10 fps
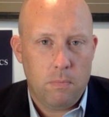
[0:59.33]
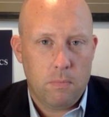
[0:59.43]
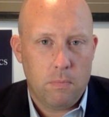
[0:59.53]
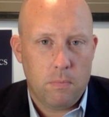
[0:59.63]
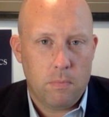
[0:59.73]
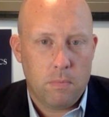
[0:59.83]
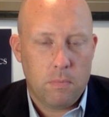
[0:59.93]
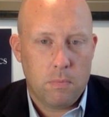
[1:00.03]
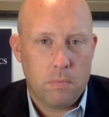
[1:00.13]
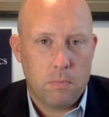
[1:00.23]

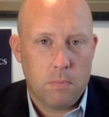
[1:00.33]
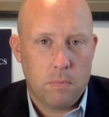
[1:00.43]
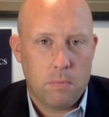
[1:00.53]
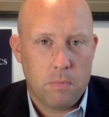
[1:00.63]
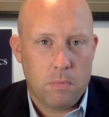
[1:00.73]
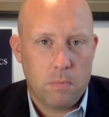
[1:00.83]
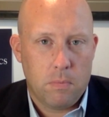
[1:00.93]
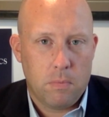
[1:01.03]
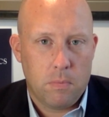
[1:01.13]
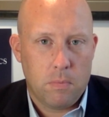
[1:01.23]

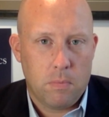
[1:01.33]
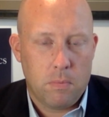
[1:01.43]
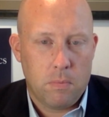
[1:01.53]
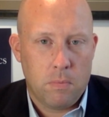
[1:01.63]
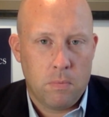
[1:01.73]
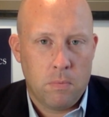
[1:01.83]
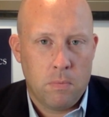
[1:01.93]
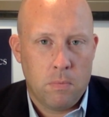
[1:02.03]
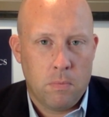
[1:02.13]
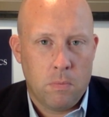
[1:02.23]

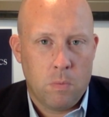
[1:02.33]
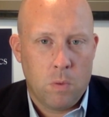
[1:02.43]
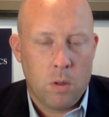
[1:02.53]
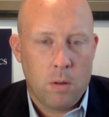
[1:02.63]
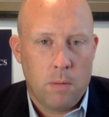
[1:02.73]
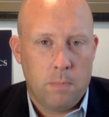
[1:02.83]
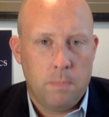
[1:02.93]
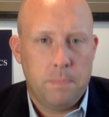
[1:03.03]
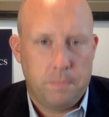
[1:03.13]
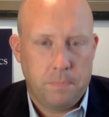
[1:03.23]

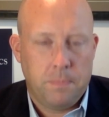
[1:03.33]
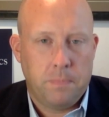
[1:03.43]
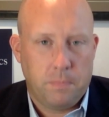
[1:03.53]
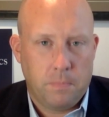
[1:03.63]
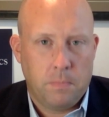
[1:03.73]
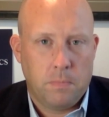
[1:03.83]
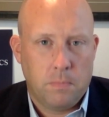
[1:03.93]
The person shown says nothing.